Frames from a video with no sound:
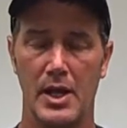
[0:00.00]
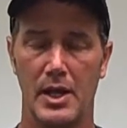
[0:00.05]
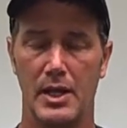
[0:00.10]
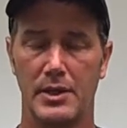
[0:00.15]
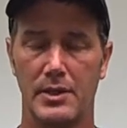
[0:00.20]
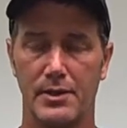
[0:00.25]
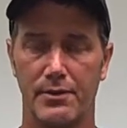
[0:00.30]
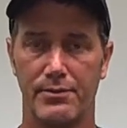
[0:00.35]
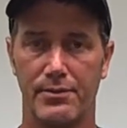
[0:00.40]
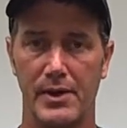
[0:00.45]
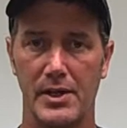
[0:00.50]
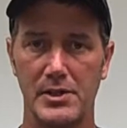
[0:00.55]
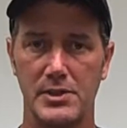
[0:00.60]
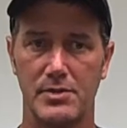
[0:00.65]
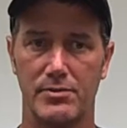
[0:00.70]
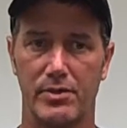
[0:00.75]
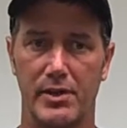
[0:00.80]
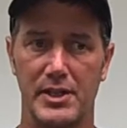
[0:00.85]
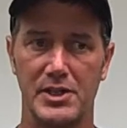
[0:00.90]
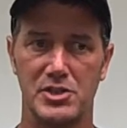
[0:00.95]
And
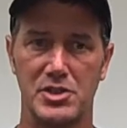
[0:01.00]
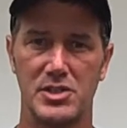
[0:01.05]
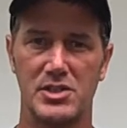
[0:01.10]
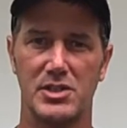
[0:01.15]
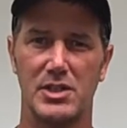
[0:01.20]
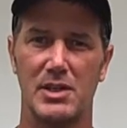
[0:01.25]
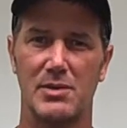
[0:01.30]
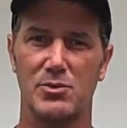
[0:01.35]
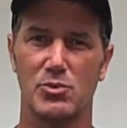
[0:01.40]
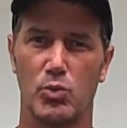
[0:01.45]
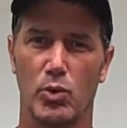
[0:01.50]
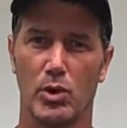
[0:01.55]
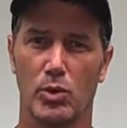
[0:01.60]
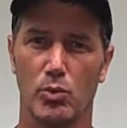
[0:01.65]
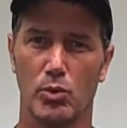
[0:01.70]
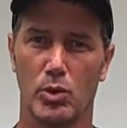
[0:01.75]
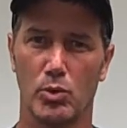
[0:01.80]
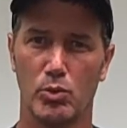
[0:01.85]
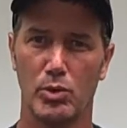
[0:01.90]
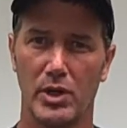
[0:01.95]
defensively, it just seems we're
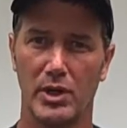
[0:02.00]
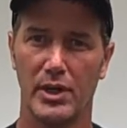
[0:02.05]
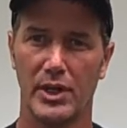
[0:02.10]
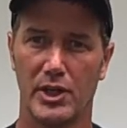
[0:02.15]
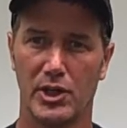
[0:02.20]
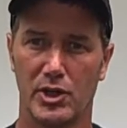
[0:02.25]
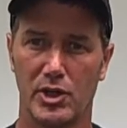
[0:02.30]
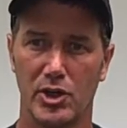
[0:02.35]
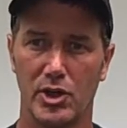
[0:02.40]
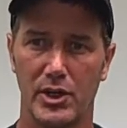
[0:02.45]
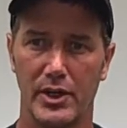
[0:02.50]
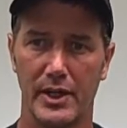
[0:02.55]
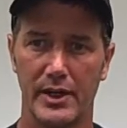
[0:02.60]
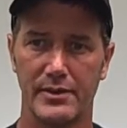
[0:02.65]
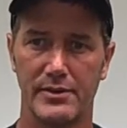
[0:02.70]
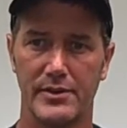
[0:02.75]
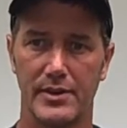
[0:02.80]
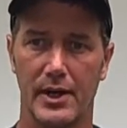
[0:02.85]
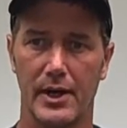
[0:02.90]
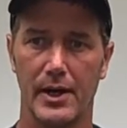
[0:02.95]
really good
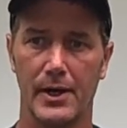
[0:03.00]
at